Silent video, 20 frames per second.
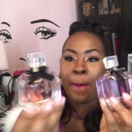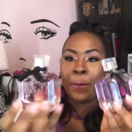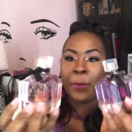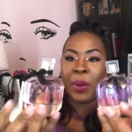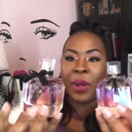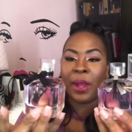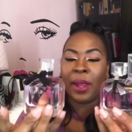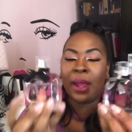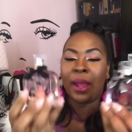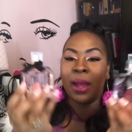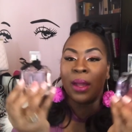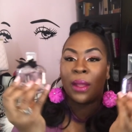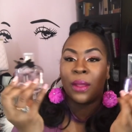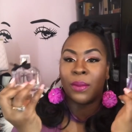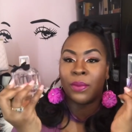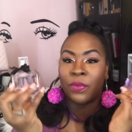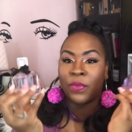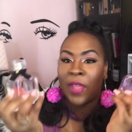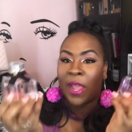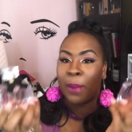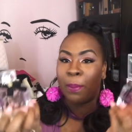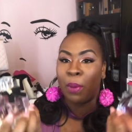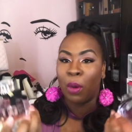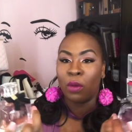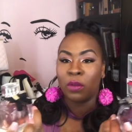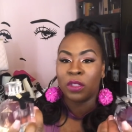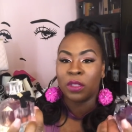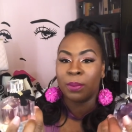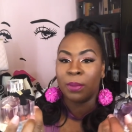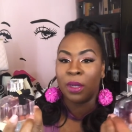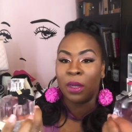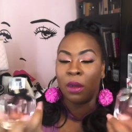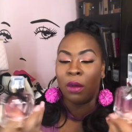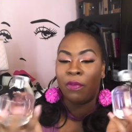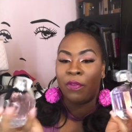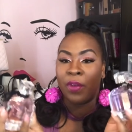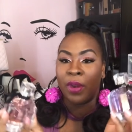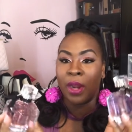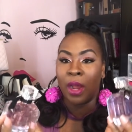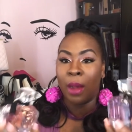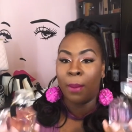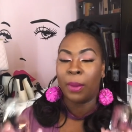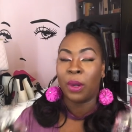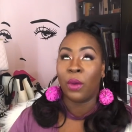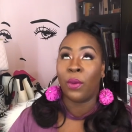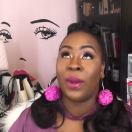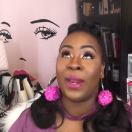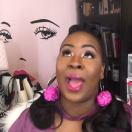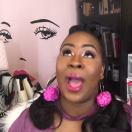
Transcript: but they both smell phenomenal.